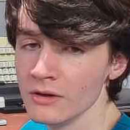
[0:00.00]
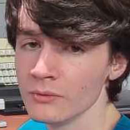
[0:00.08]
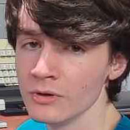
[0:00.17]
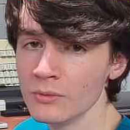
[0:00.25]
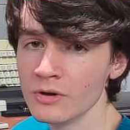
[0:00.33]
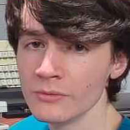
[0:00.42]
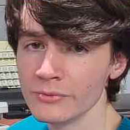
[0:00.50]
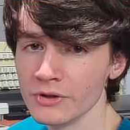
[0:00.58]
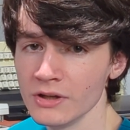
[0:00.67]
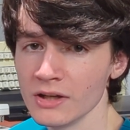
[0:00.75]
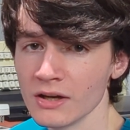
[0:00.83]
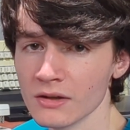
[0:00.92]
We weren't
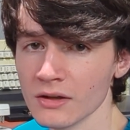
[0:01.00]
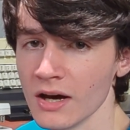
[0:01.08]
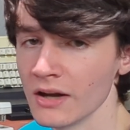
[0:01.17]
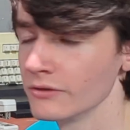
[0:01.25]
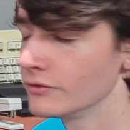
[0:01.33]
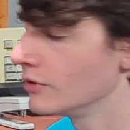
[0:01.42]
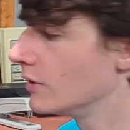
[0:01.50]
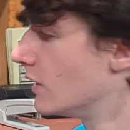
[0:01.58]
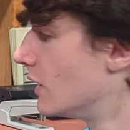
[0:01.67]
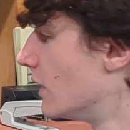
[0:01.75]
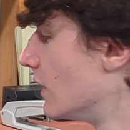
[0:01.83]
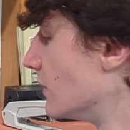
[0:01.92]
putting a lot of
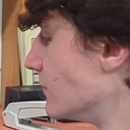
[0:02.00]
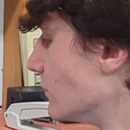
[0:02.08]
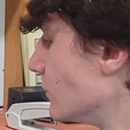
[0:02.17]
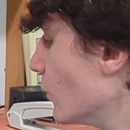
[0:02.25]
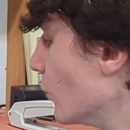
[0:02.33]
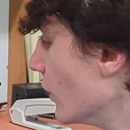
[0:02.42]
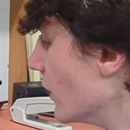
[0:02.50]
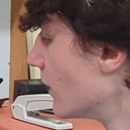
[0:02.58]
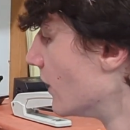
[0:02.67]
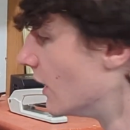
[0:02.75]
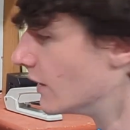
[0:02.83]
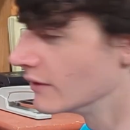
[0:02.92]

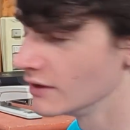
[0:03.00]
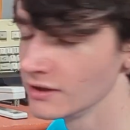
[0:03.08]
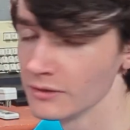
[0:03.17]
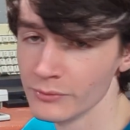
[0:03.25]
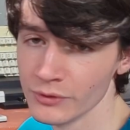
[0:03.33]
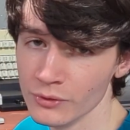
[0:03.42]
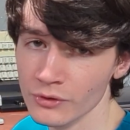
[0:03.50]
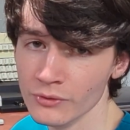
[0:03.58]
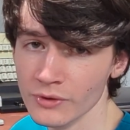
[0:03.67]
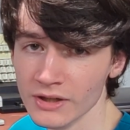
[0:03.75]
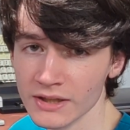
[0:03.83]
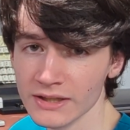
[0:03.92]
work on the computer
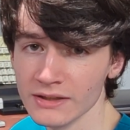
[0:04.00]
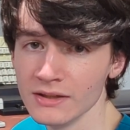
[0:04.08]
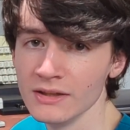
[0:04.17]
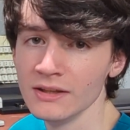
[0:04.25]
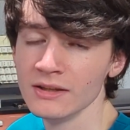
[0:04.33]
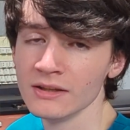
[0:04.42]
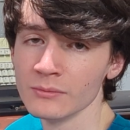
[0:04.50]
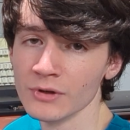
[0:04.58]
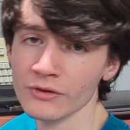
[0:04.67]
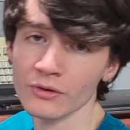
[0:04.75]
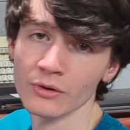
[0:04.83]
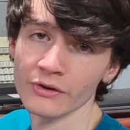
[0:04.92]
really, but
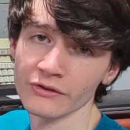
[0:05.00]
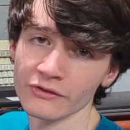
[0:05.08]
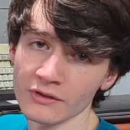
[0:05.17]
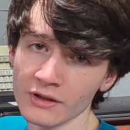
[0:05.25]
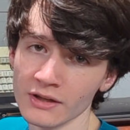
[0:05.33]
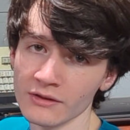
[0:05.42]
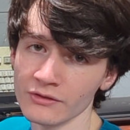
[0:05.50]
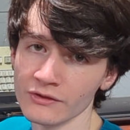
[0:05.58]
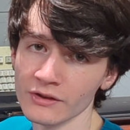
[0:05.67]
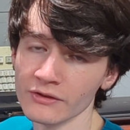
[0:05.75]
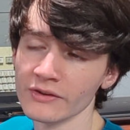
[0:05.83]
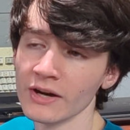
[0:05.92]
of course it
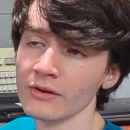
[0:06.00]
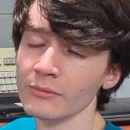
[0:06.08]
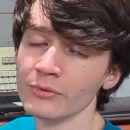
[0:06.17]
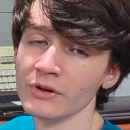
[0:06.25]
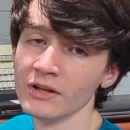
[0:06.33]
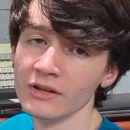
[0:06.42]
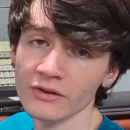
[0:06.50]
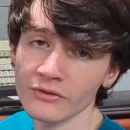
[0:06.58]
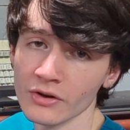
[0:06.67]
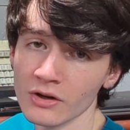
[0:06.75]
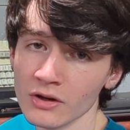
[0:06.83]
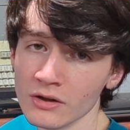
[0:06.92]
still found it pretty
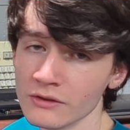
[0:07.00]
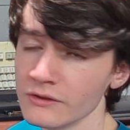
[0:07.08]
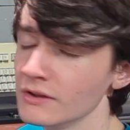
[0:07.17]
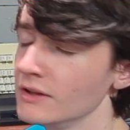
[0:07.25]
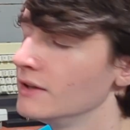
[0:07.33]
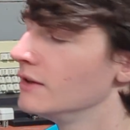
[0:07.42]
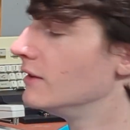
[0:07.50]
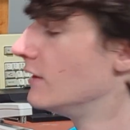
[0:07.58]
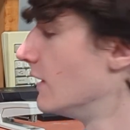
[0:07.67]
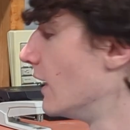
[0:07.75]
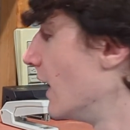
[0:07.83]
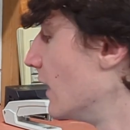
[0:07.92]
difficult
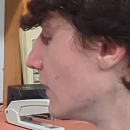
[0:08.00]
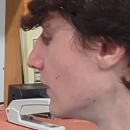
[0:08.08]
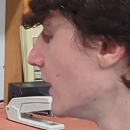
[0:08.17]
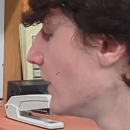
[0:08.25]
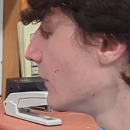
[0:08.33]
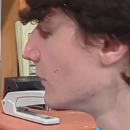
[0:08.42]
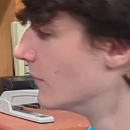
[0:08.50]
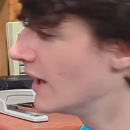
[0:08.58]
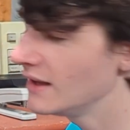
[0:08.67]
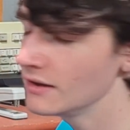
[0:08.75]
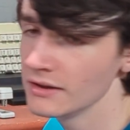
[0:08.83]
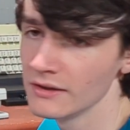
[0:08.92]
to handle. That was
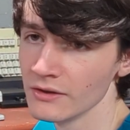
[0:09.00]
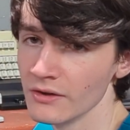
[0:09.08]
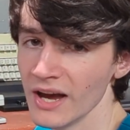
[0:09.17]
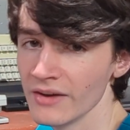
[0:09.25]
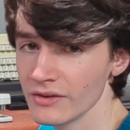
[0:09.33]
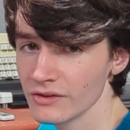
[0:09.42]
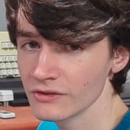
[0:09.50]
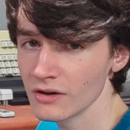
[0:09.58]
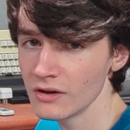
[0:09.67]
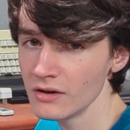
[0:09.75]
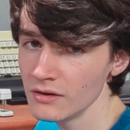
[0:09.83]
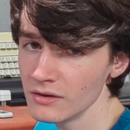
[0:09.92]
mainly the graphics
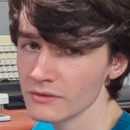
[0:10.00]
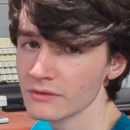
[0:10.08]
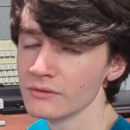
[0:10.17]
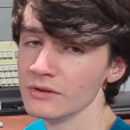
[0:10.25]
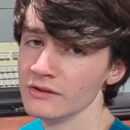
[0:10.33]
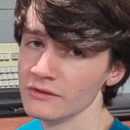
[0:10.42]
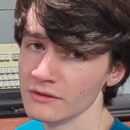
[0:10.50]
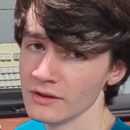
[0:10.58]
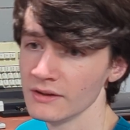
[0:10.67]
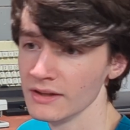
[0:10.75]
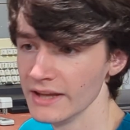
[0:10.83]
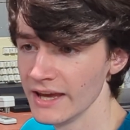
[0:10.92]
card, the reason
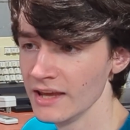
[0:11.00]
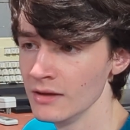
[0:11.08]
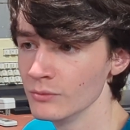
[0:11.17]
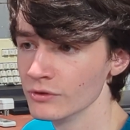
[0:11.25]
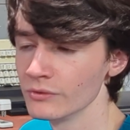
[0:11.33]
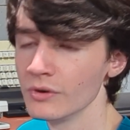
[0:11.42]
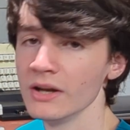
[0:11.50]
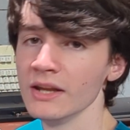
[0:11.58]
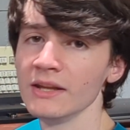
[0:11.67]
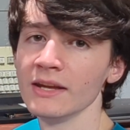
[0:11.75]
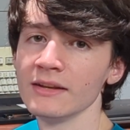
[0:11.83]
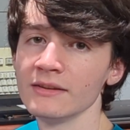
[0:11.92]
that the game was
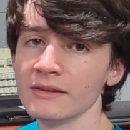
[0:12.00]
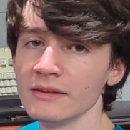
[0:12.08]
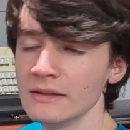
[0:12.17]
running at